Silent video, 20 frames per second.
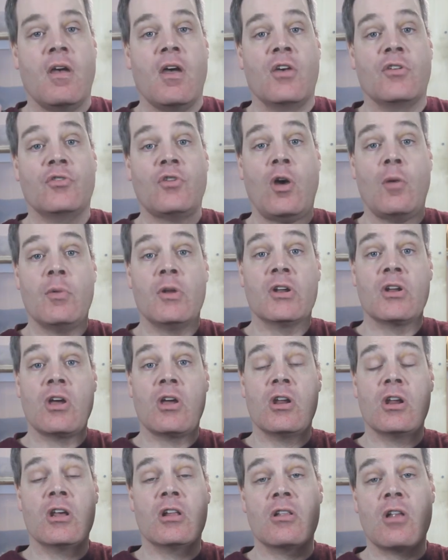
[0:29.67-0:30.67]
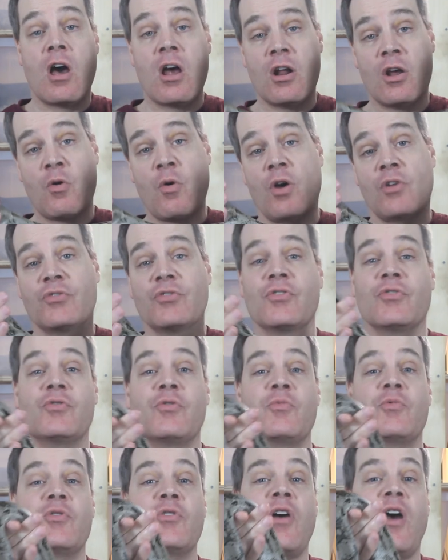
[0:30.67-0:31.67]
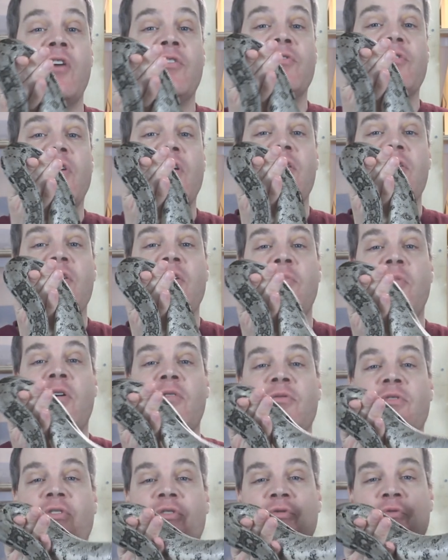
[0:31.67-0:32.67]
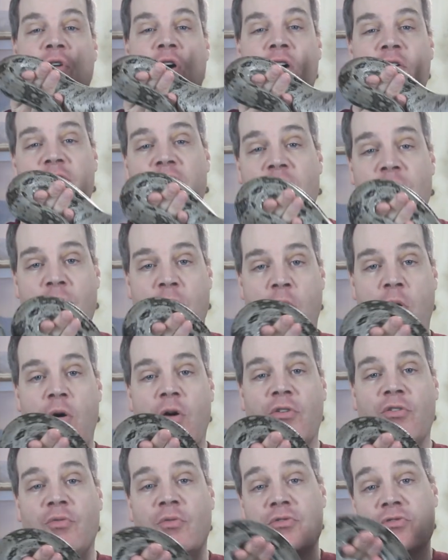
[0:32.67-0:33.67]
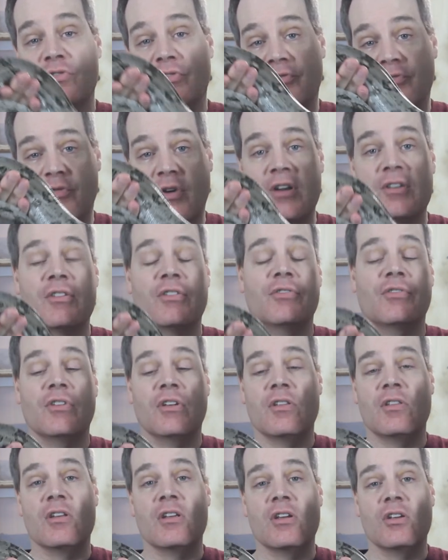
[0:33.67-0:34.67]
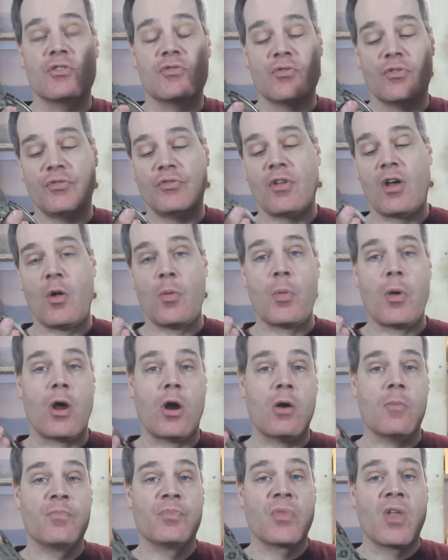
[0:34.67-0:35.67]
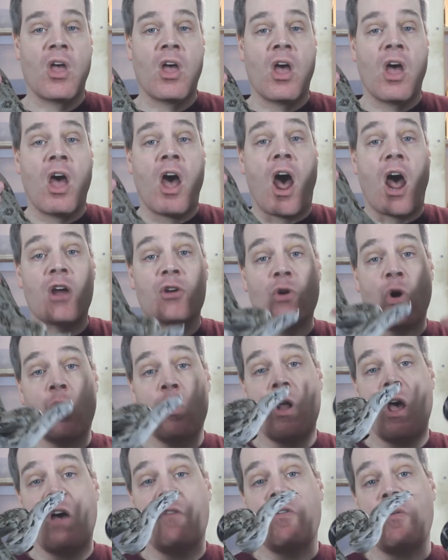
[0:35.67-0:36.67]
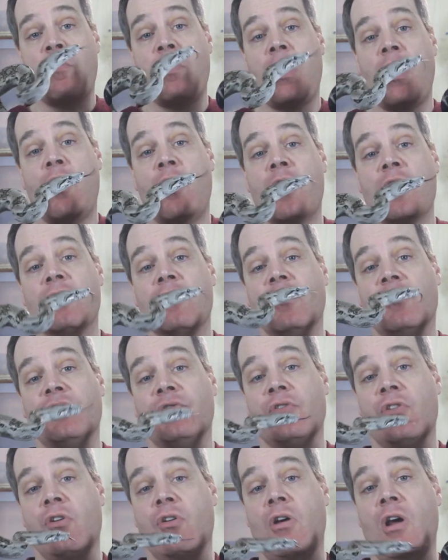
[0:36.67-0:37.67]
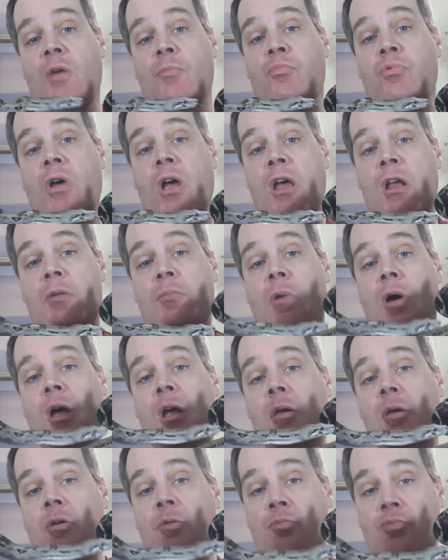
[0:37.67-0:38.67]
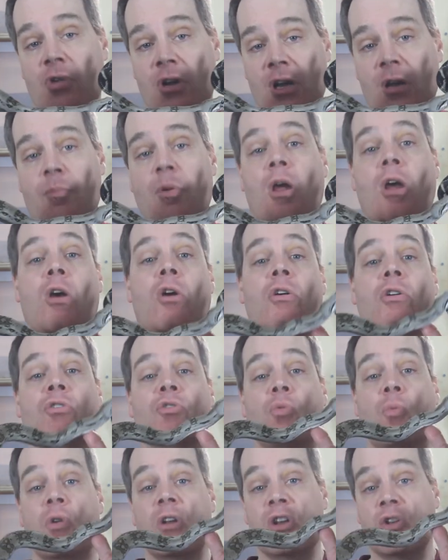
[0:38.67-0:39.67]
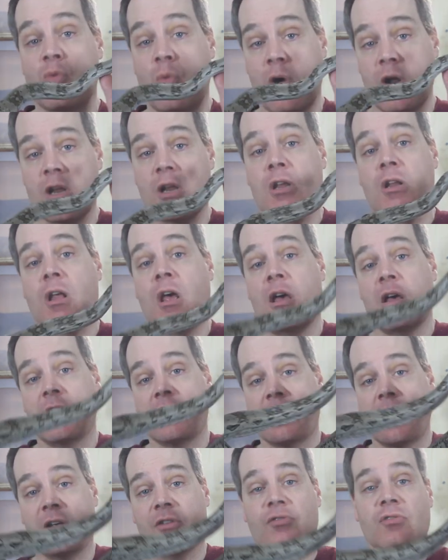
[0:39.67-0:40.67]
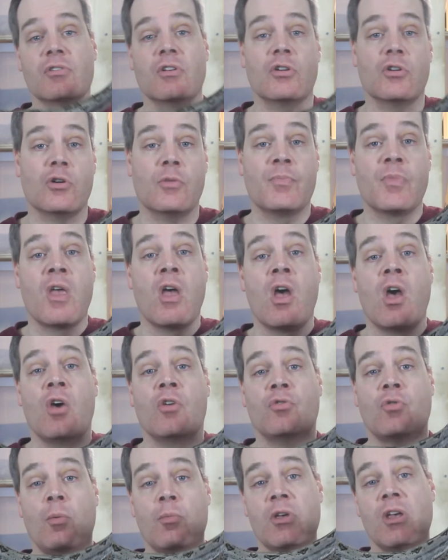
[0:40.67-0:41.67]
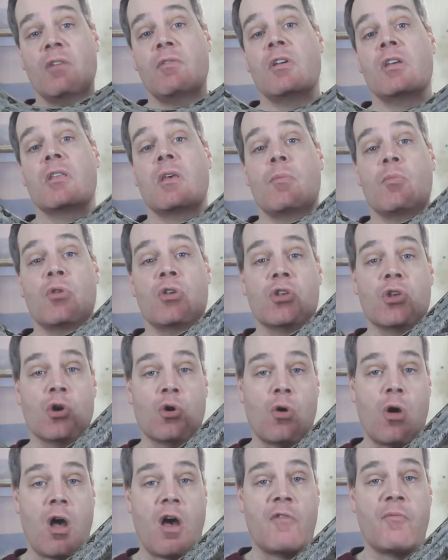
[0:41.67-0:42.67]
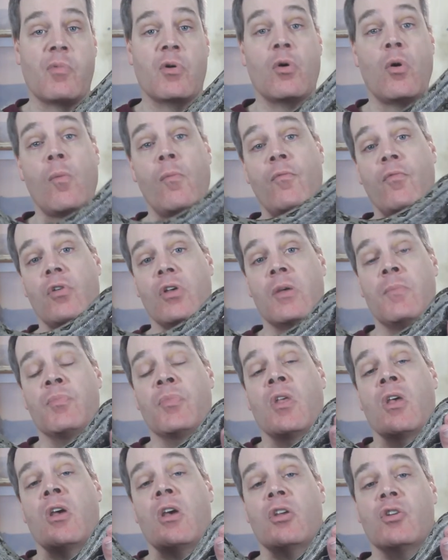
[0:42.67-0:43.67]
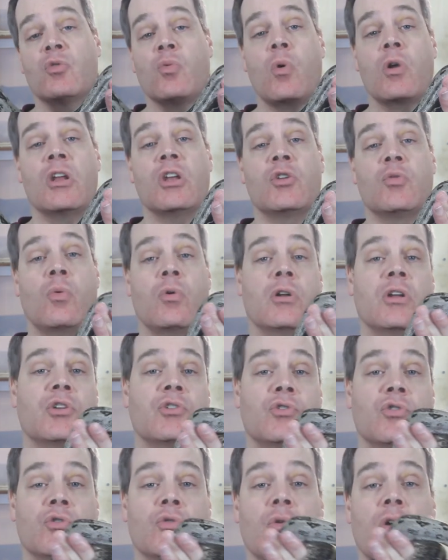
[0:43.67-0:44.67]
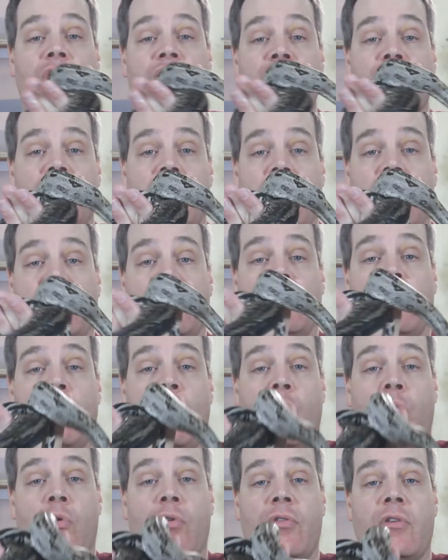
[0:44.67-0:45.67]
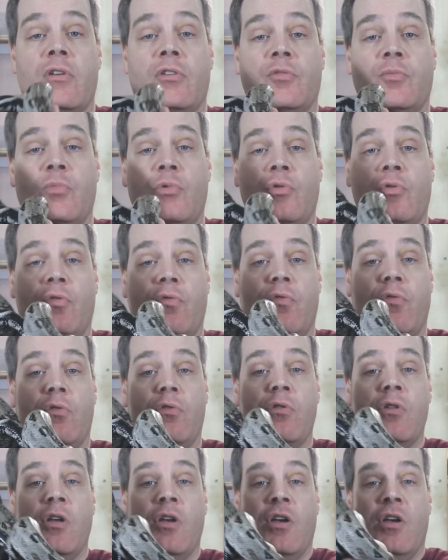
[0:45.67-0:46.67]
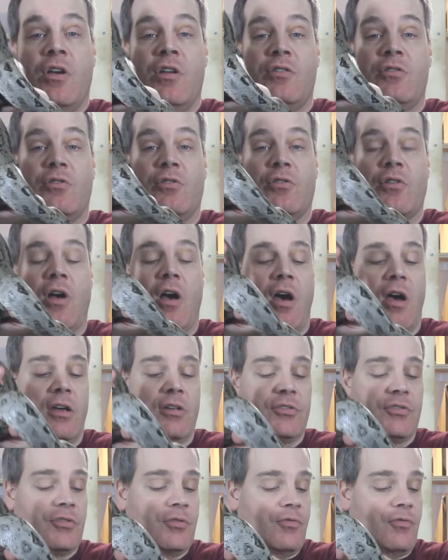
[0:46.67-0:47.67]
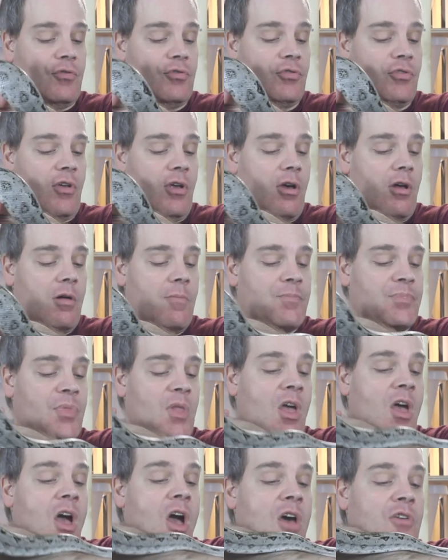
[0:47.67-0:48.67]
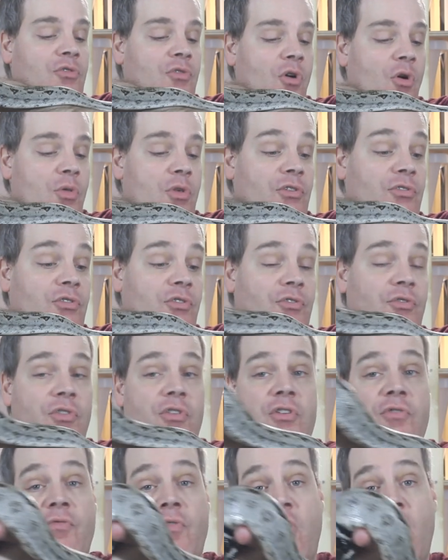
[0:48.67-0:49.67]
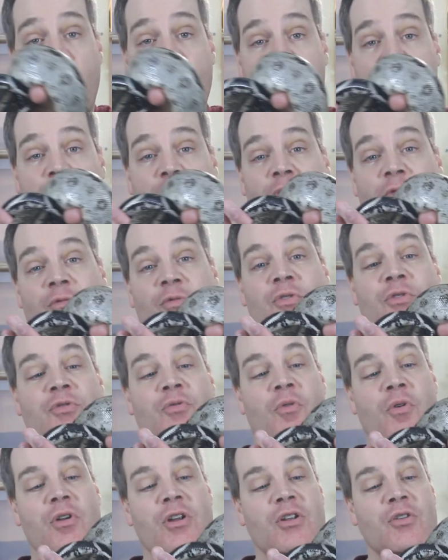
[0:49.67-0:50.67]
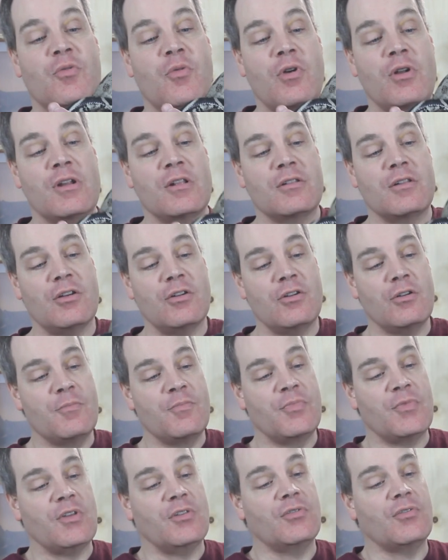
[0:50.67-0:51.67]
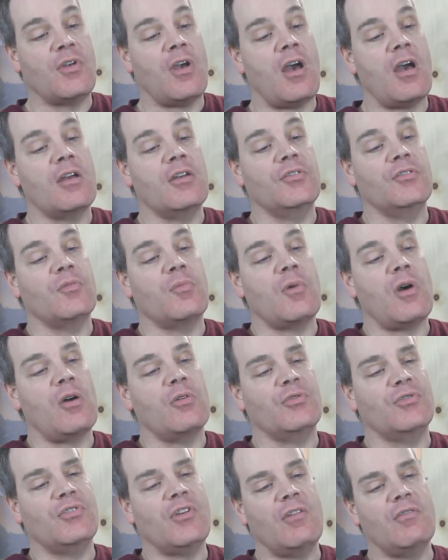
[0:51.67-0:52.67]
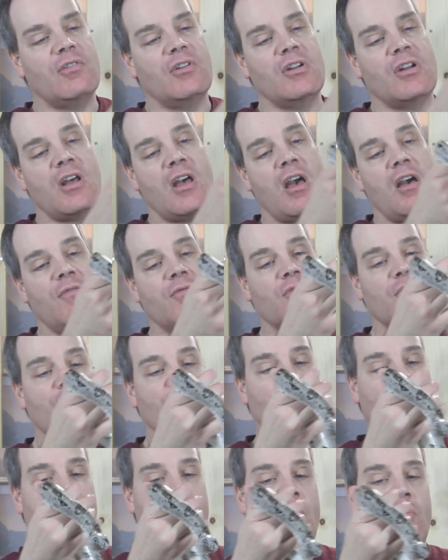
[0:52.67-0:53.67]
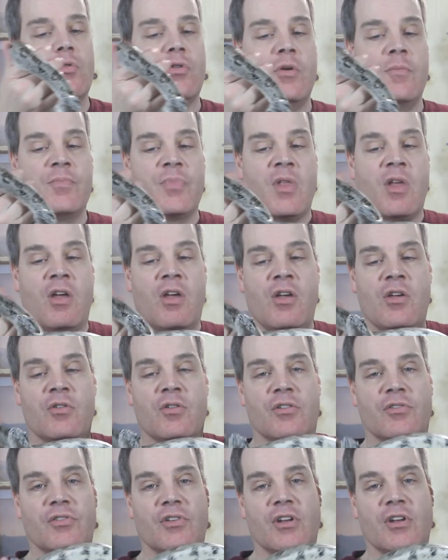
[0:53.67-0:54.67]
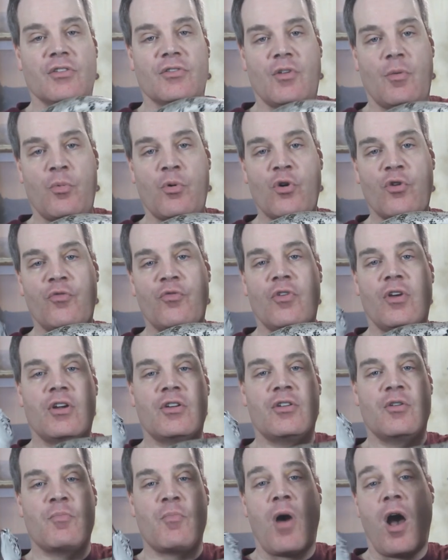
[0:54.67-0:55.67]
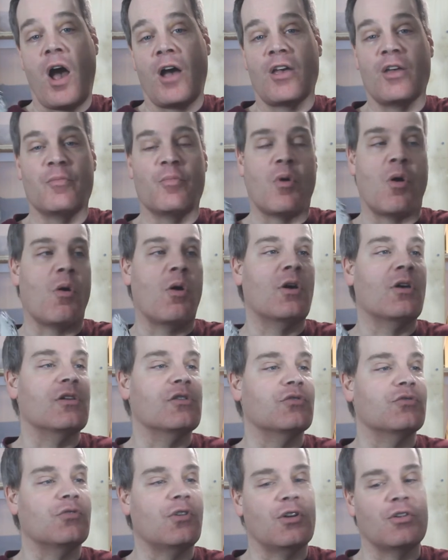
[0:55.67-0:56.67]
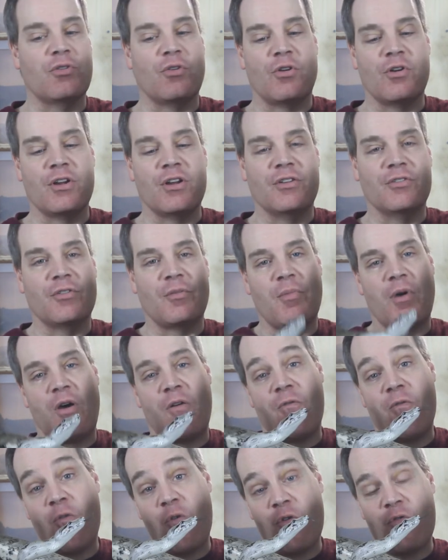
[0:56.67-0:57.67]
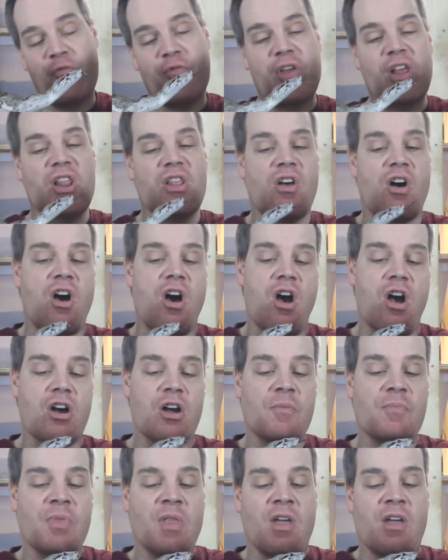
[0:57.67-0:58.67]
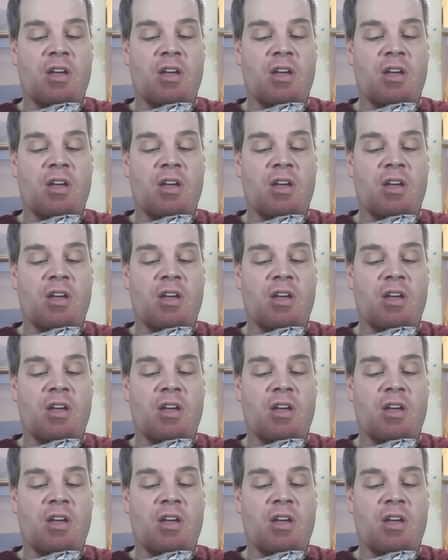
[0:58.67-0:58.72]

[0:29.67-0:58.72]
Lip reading: So I've been getting a lot of questions from you guys lately about these coral key boas, which is great to see the interest out there. I don't have a pairing this year. I bred my breeding pair in 2020, had a nice litter, so I'm giving them the year off, but hopefully in 2022 I should have some more of these beautiful little guys for sale. So this is the father of the 2020 litter. This guy is about 7.5 years old. You can see he's the perfect pocket boa constrictor. He's about 4 feet long.